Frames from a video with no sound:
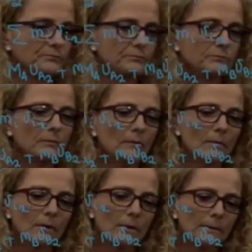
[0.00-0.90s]

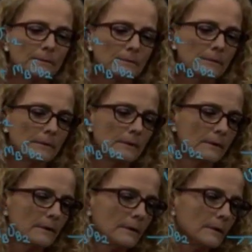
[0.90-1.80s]

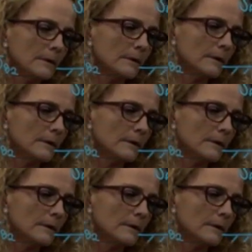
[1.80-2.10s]
Nobody speaks.